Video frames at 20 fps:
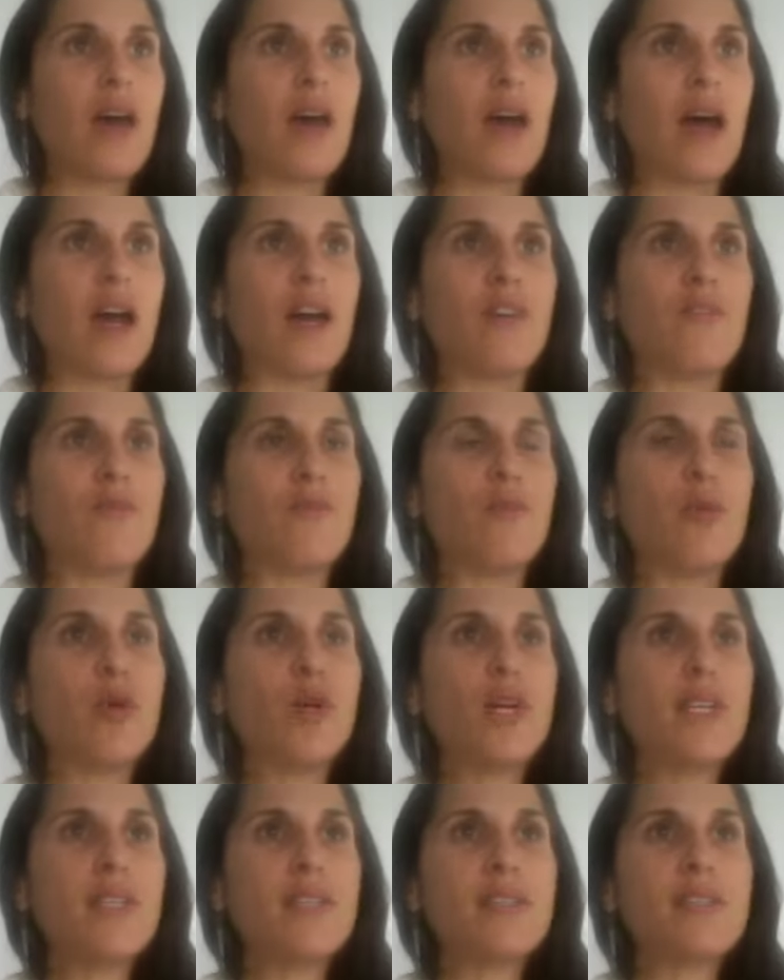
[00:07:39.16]
I
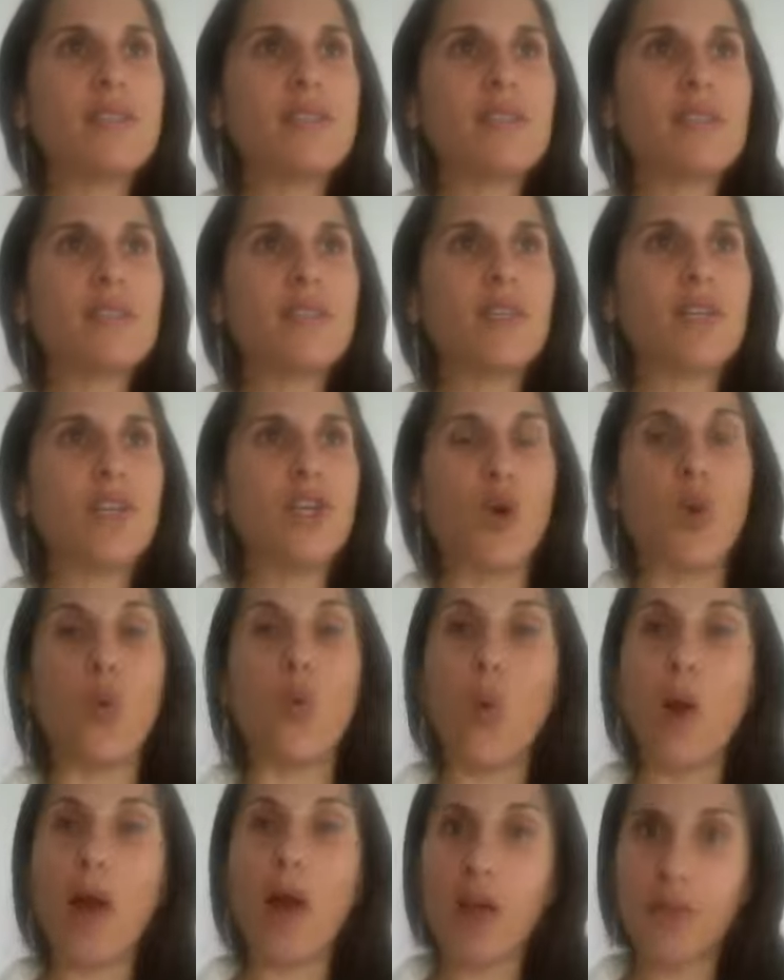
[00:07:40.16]
put
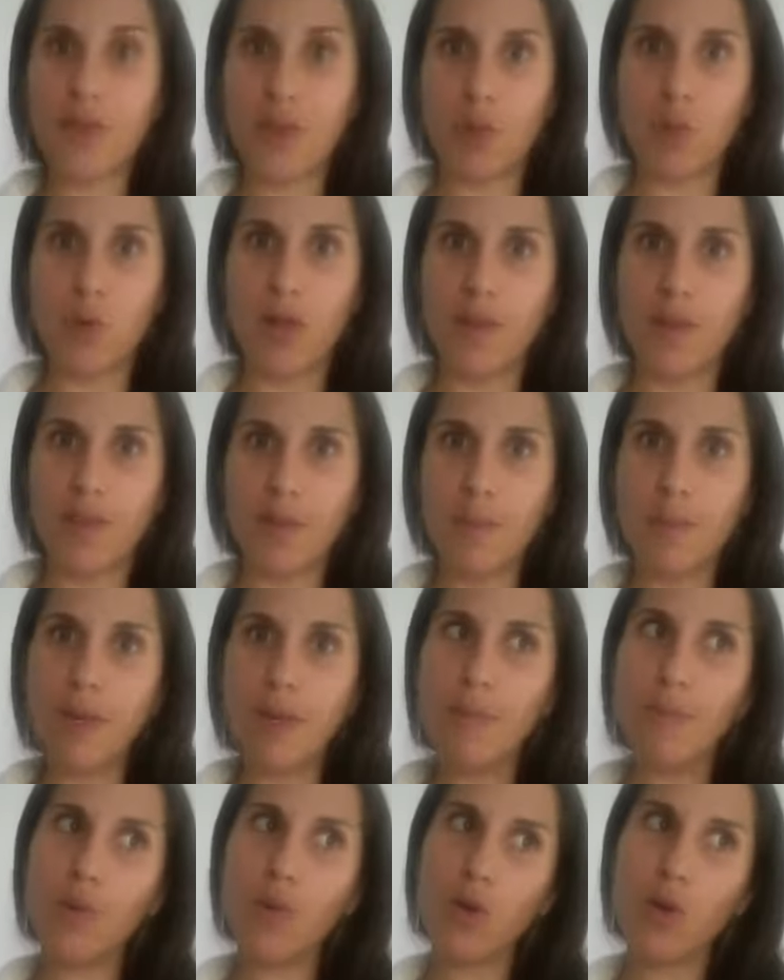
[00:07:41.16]
wealth and wealthy
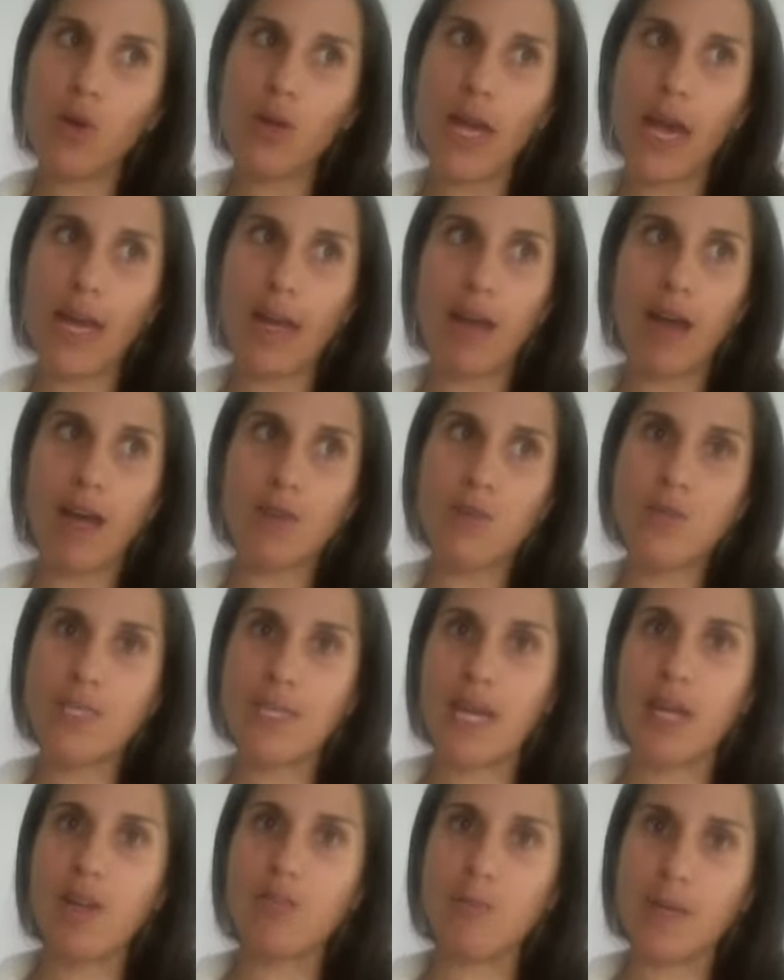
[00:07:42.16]
people kind of
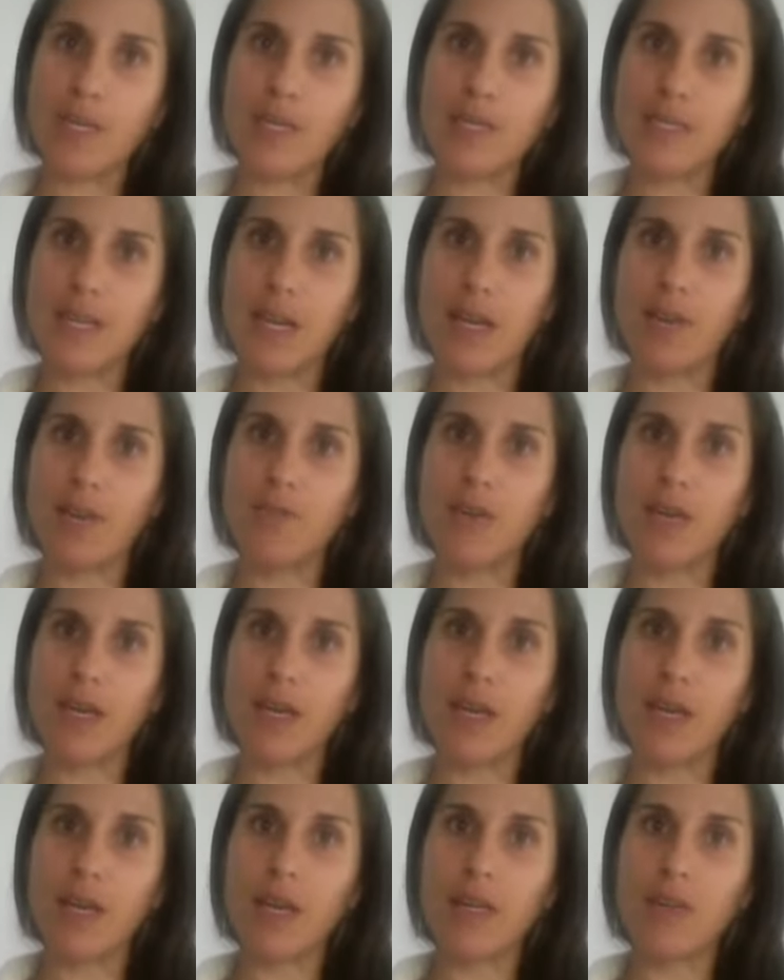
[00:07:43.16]
outside of myself. Like
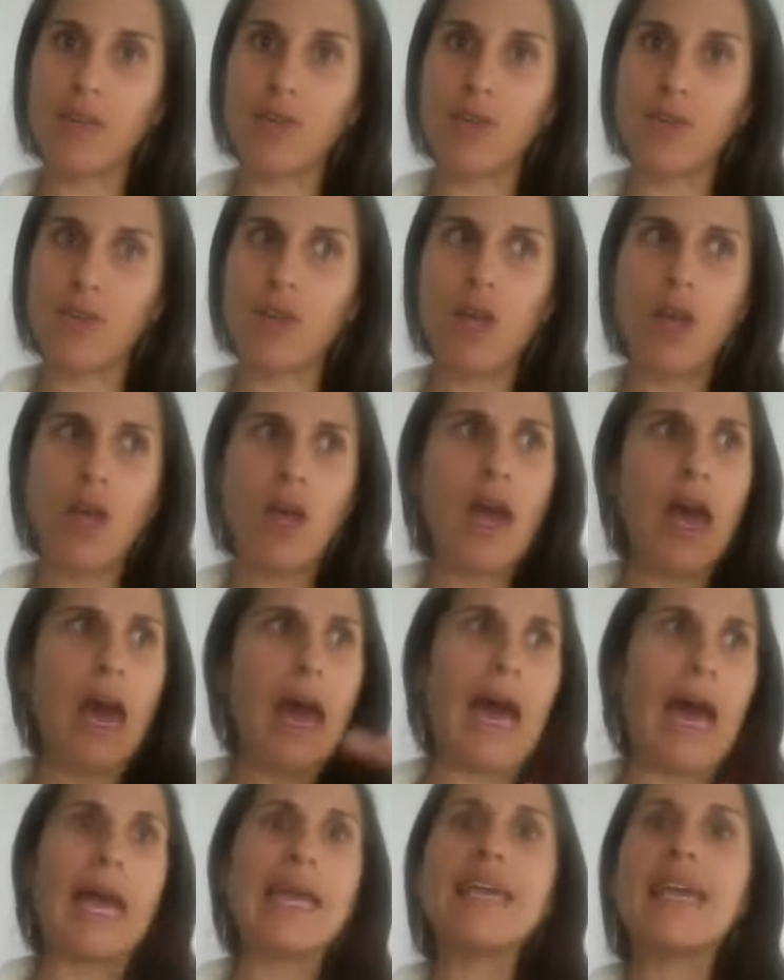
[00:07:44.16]

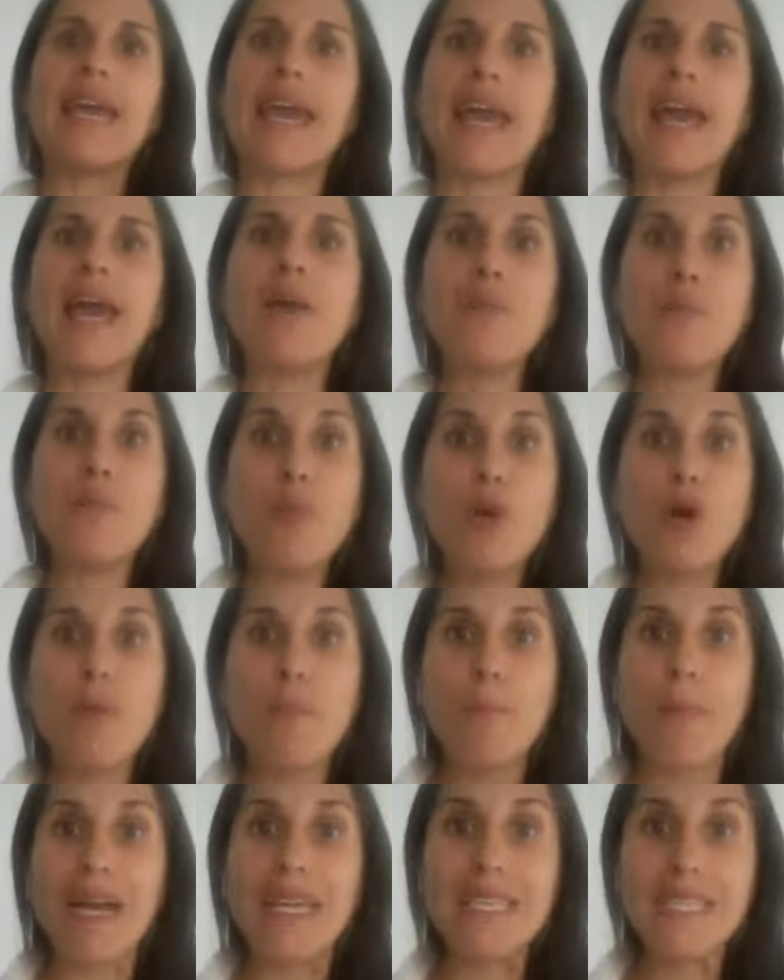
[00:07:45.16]
I can
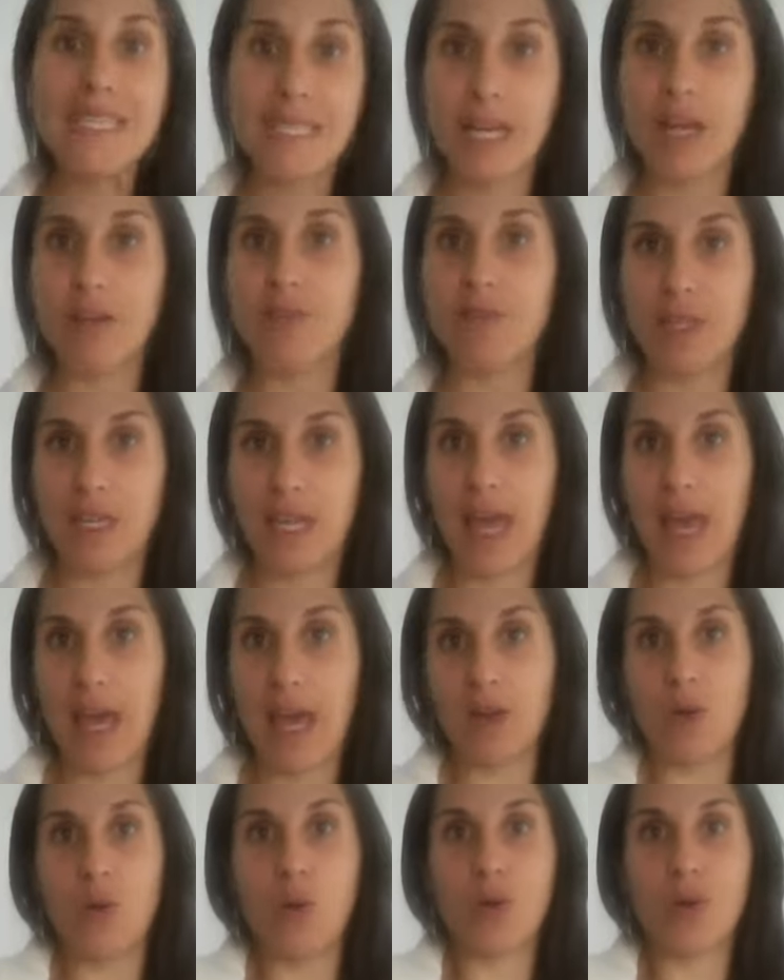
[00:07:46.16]
put myself in the
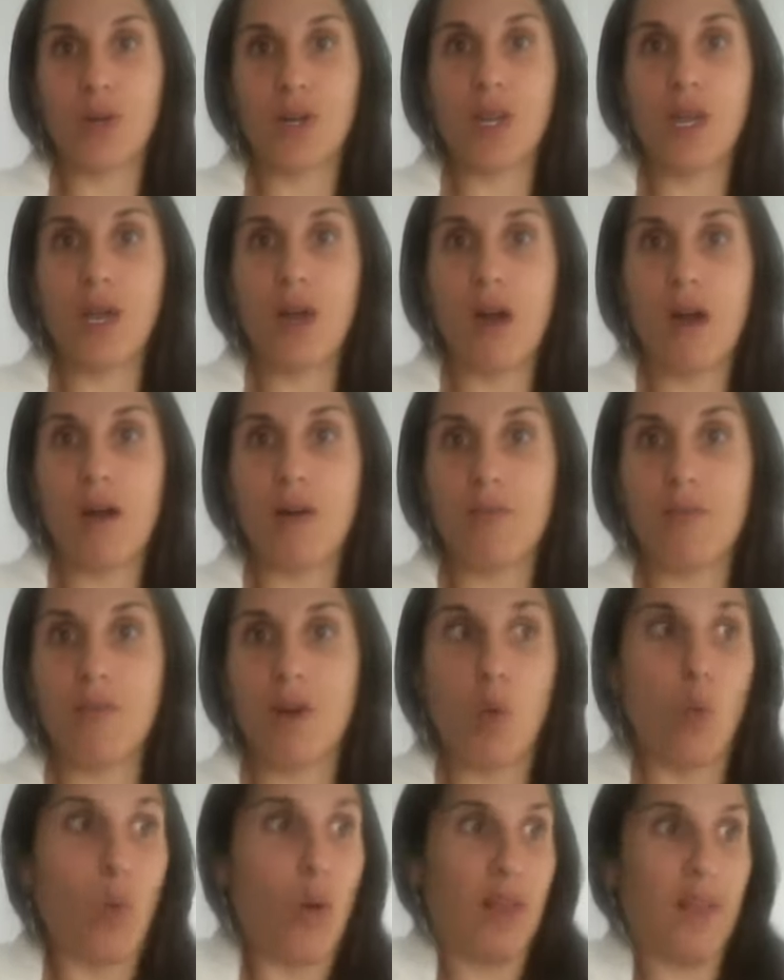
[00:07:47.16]
category of
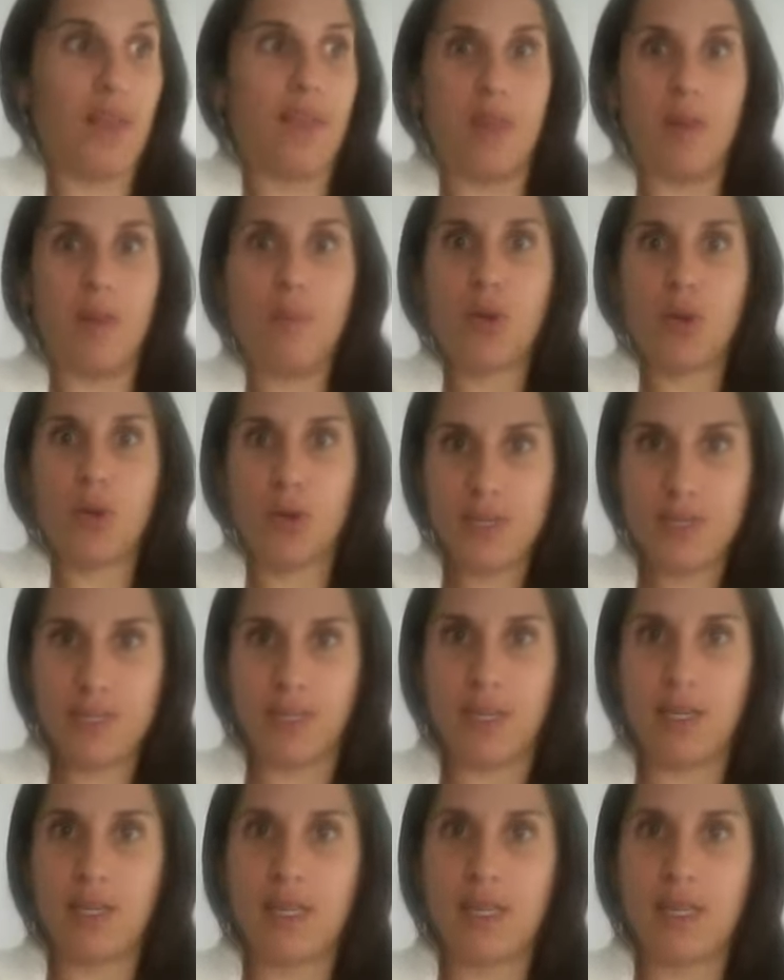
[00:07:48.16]
a wealthy person.